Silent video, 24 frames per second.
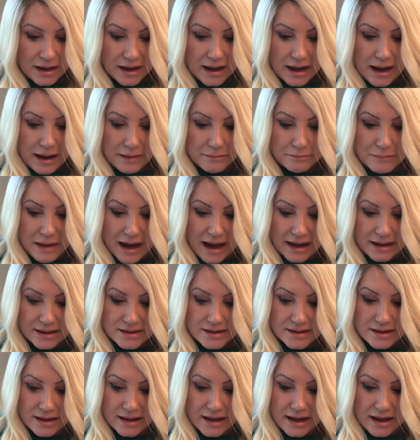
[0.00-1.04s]
And Max,
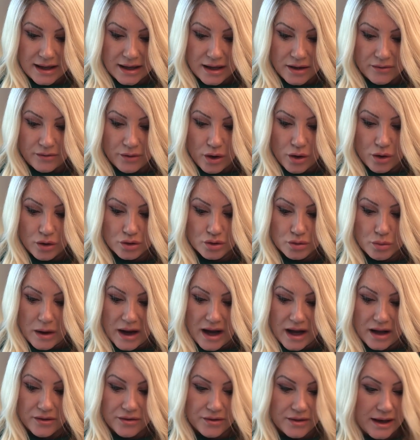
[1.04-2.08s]
the king of all
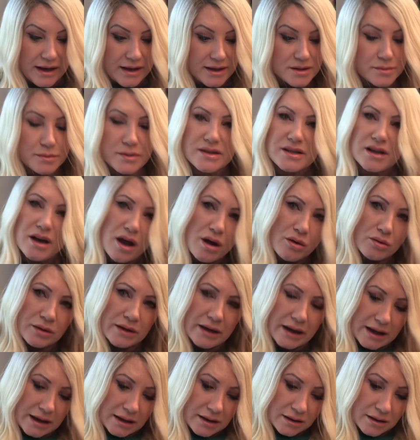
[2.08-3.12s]
wild things, was
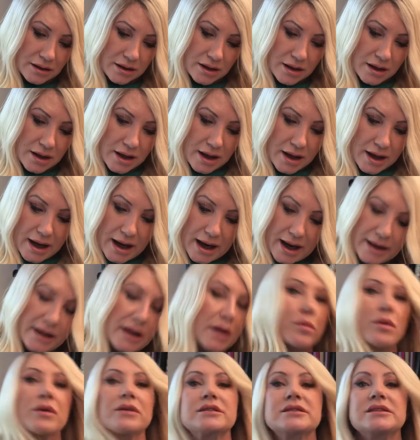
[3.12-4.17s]
lonely, and he
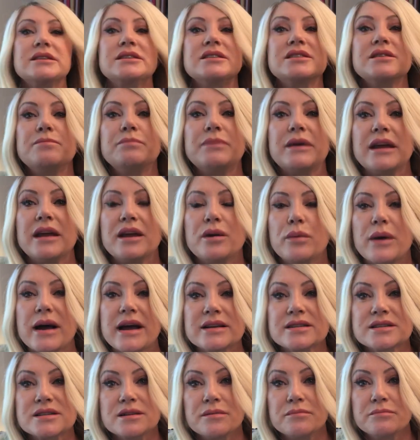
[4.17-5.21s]
wanted to be where
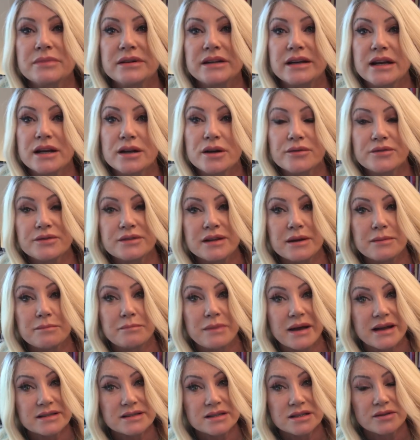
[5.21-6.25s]
somebody loved him
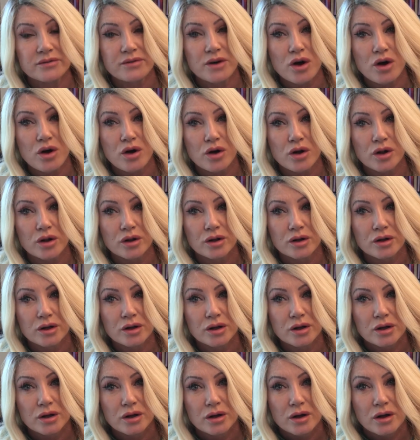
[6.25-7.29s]
best of all.
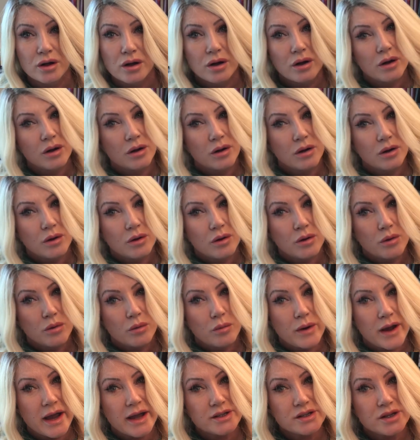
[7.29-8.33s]

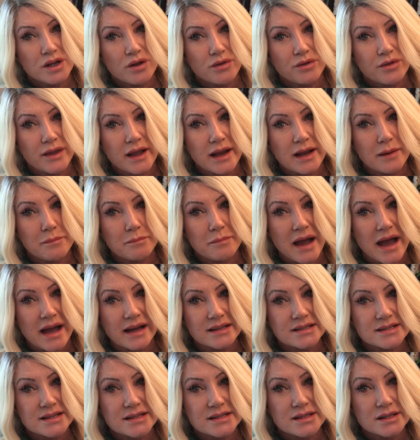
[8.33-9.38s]
Where do you think
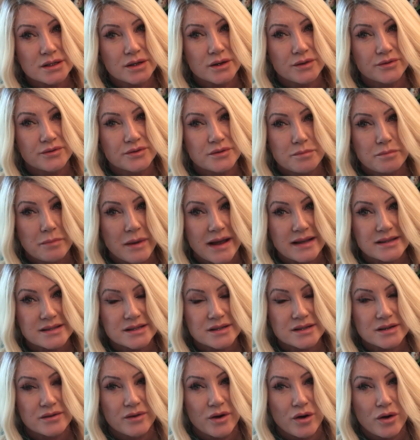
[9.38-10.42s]
Max is loved
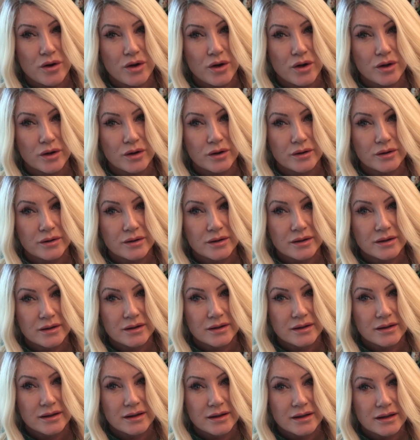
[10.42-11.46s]
best of all?
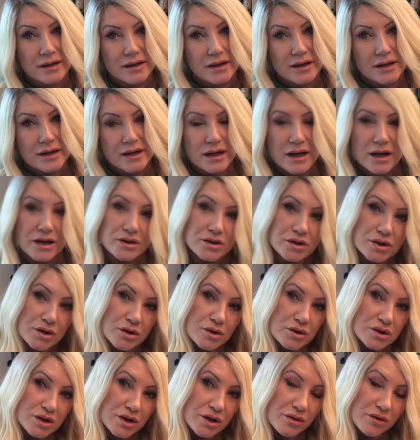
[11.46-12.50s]
And who
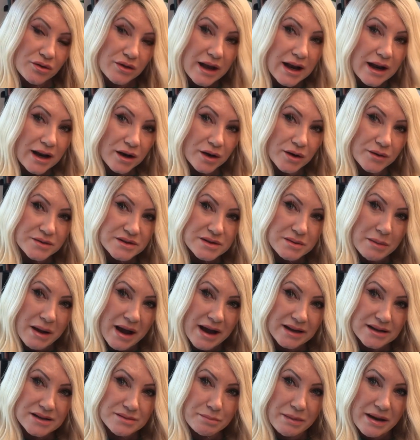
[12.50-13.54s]
do you think loves
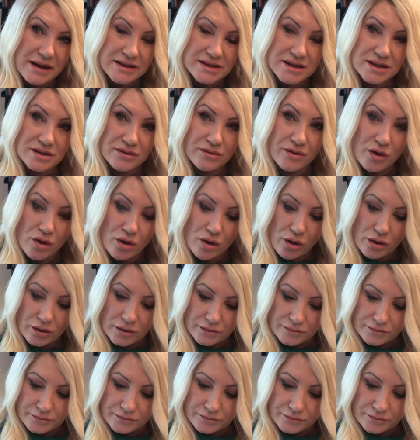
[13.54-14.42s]
Max best of all?